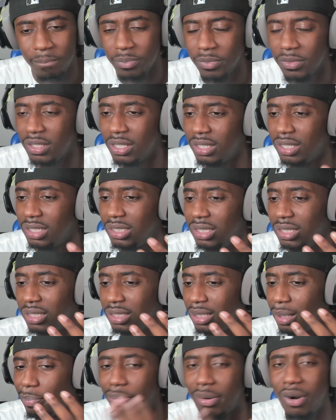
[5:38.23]
the the,
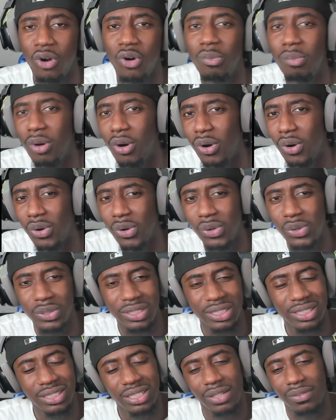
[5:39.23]
the promos
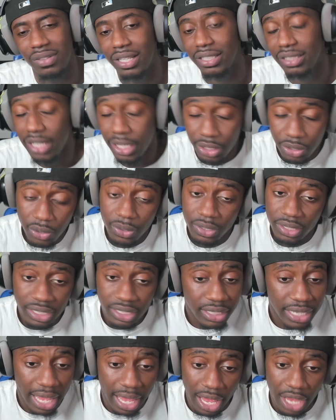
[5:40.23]
and stuff like that. You're gonna
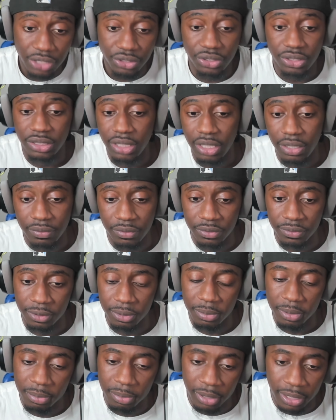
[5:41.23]
need that extra stuff, you feel
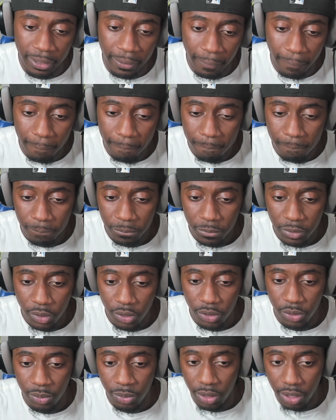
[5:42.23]
me? But
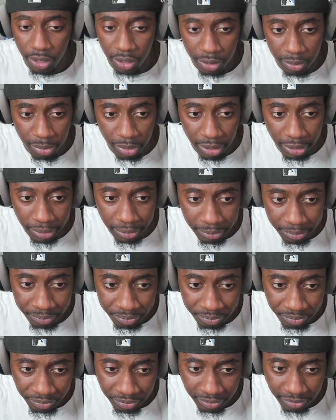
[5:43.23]
word, bro.
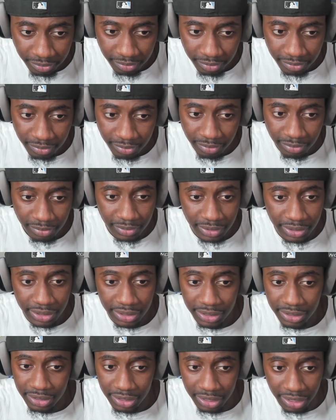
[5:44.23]

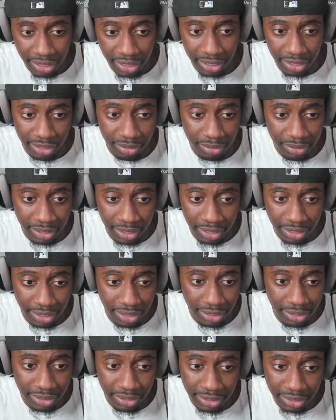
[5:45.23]
Shit,
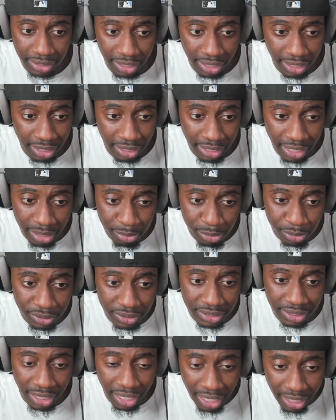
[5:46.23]
and He said label
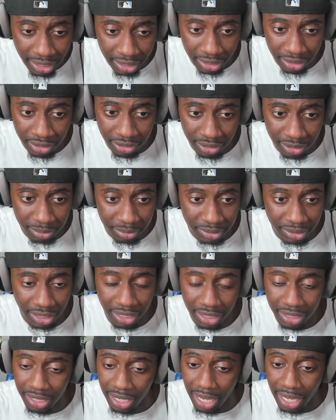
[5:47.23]
tight, you know what I'm
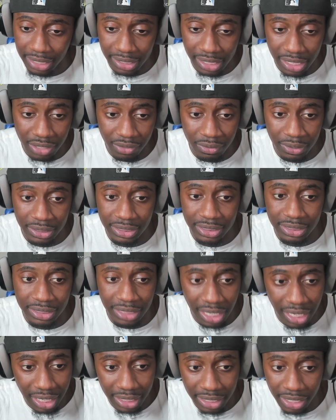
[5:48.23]
saying? That I didn't
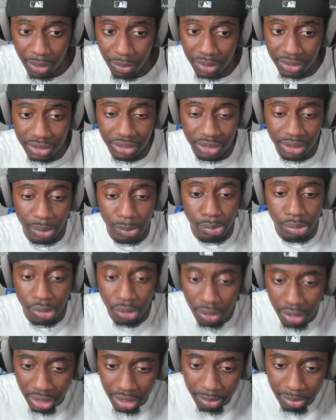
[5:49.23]
resign. They wasn't
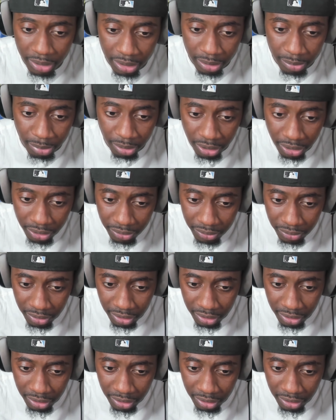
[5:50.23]
supporting me, bro.